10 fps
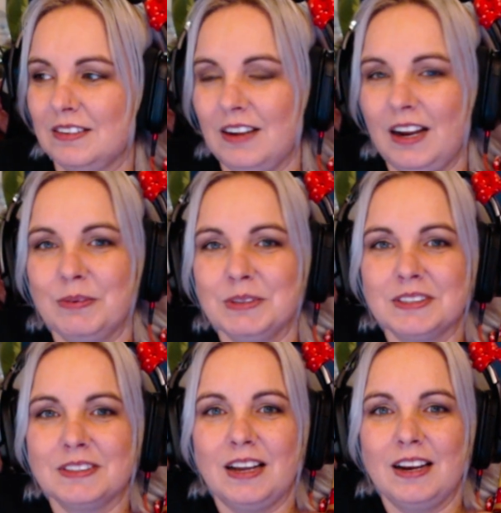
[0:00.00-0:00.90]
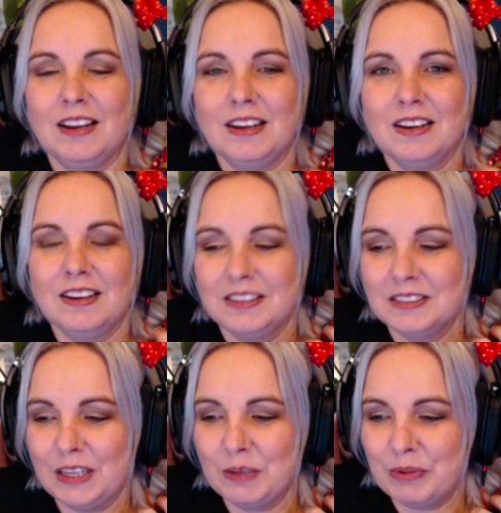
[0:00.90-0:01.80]
I was
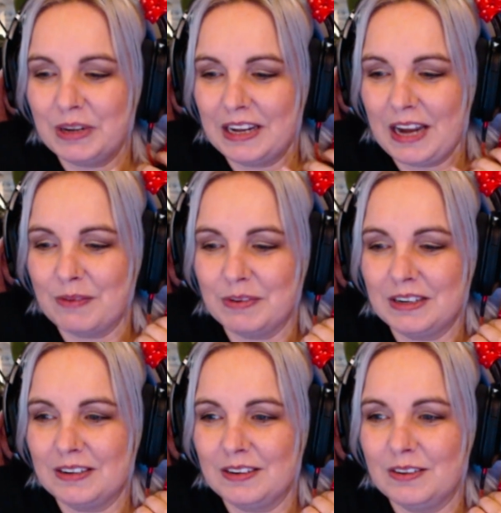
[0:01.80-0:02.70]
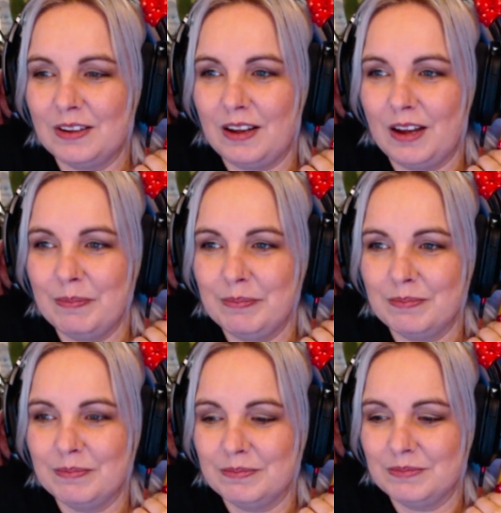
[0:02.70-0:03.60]
celebrating having um,
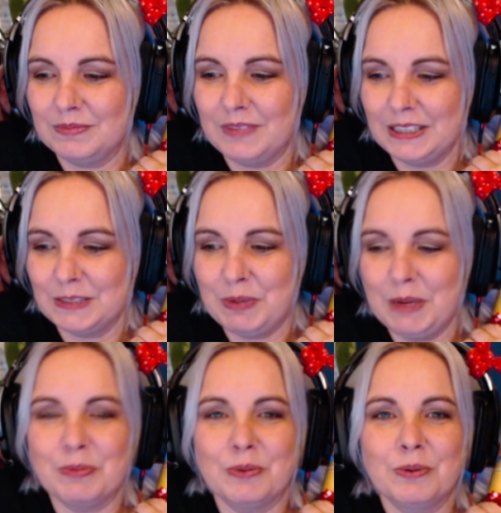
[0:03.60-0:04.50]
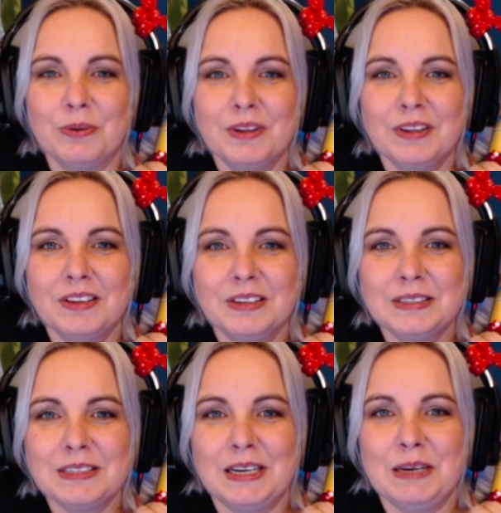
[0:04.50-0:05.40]
nice people
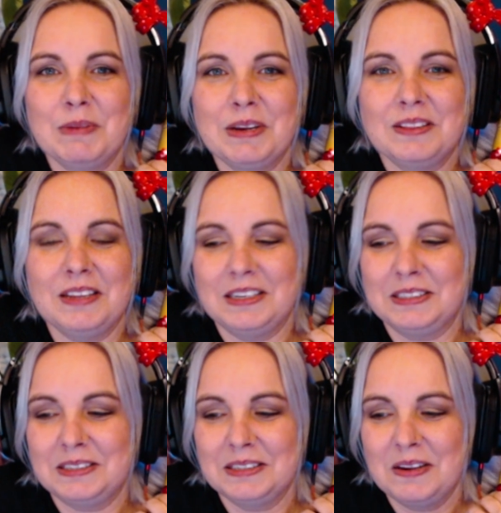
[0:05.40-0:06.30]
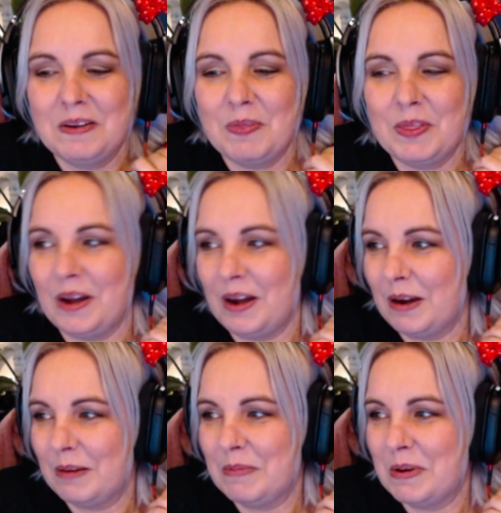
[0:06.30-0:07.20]
sending me things.
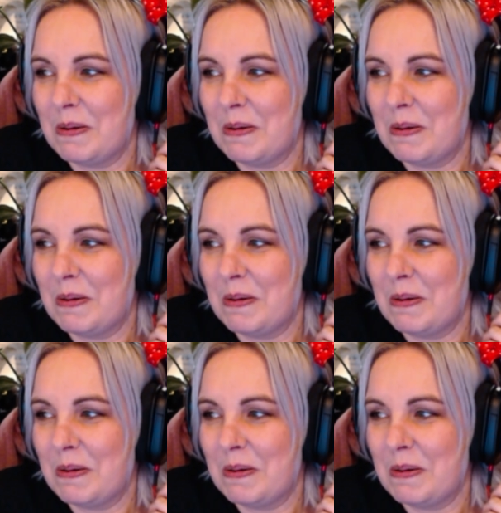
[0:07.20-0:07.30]
Um.